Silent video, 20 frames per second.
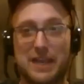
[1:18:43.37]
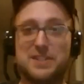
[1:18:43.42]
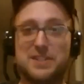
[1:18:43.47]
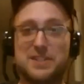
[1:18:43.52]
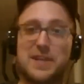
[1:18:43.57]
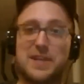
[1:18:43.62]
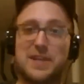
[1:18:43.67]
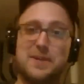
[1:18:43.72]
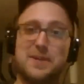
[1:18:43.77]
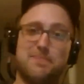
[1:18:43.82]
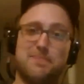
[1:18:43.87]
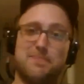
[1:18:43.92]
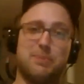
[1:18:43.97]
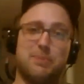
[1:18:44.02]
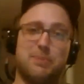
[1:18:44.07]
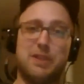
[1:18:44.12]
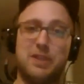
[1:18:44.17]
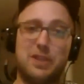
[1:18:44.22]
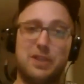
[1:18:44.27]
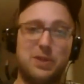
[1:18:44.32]
I can say it,
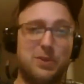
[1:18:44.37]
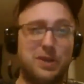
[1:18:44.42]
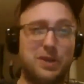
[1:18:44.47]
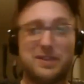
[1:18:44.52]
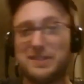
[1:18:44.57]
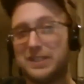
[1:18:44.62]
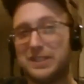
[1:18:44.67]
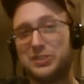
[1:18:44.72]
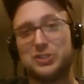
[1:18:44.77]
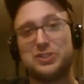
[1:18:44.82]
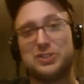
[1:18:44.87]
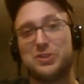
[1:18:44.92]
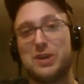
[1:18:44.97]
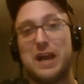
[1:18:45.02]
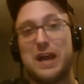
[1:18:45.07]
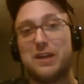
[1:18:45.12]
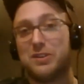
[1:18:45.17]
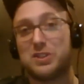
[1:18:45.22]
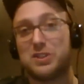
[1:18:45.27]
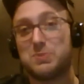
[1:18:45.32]
but you know what? That's
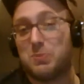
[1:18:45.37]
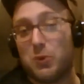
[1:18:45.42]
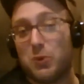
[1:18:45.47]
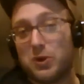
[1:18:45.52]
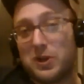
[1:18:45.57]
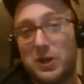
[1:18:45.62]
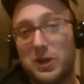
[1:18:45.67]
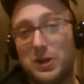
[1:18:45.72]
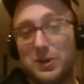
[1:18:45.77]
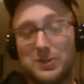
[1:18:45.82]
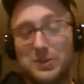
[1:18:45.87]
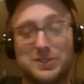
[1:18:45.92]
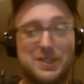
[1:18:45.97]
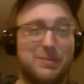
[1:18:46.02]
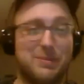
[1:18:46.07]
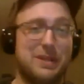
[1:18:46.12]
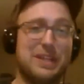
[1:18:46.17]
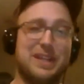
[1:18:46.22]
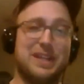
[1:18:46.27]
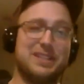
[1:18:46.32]
just how the sport
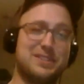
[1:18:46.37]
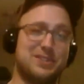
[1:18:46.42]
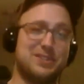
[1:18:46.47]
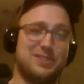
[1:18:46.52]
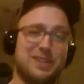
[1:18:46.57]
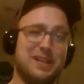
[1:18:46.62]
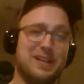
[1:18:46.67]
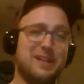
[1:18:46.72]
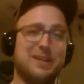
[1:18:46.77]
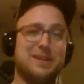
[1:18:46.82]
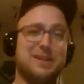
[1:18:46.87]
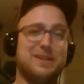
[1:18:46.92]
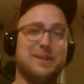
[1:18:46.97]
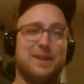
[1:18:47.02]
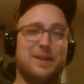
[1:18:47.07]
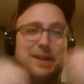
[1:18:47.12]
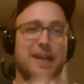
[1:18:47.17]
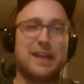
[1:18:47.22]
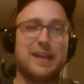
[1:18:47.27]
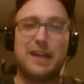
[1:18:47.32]
goes. I mean,
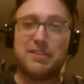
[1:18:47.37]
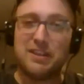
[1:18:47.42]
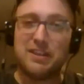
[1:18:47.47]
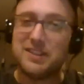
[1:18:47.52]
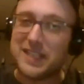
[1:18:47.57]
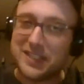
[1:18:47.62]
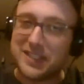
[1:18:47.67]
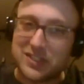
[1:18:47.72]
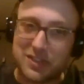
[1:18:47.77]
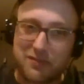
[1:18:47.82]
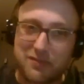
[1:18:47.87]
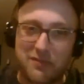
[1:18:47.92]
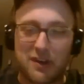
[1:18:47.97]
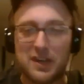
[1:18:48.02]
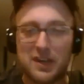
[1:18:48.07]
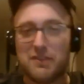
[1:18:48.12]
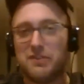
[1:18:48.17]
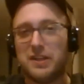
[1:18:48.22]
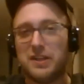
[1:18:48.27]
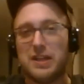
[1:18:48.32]
and I think that's the
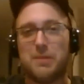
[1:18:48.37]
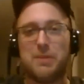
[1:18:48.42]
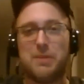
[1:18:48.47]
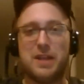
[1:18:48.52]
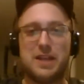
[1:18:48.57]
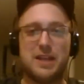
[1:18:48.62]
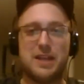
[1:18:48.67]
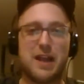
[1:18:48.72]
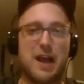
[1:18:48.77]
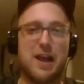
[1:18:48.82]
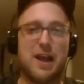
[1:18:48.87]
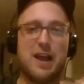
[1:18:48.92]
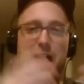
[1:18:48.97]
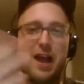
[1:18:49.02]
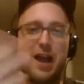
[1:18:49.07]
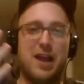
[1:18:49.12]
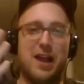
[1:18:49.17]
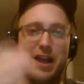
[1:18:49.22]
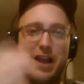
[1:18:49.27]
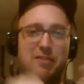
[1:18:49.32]
fun of it. I mean,
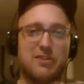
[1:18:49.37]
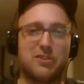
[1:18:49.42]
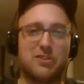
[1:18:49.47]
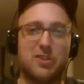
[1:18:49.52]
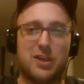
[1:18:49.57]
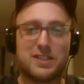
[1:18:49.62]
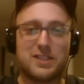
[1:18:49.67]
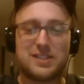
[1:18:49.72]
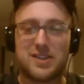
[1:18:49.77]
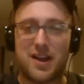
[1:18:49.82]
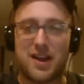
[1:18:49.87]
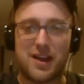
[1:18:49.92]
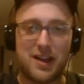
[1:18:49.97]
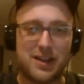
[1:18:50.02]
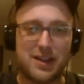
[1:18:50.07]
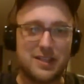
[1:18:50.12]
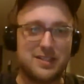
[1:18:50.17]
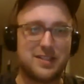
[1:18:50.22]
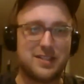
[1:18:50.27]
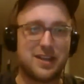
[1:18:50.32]
I haven't lost
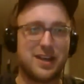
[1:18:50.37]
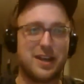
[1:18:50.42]
ties.